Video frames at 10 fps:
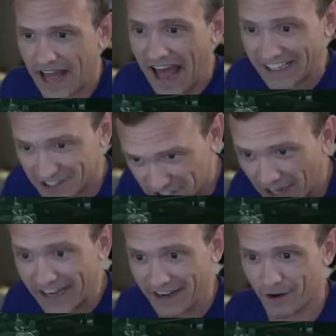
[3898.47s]
as
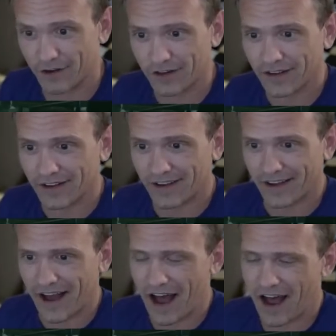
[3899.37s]
Sun Eater.
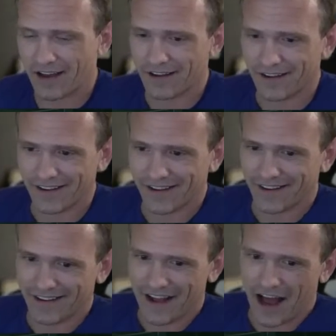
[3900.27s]

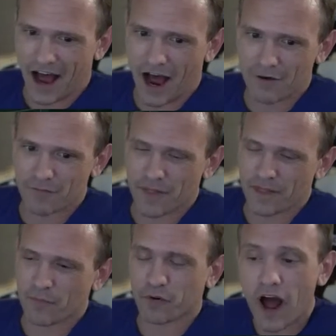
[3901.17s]

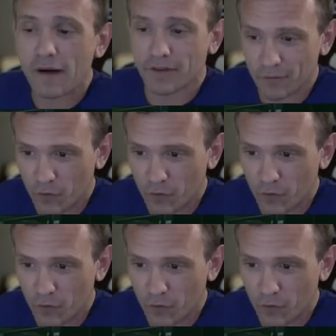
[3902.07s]
The problem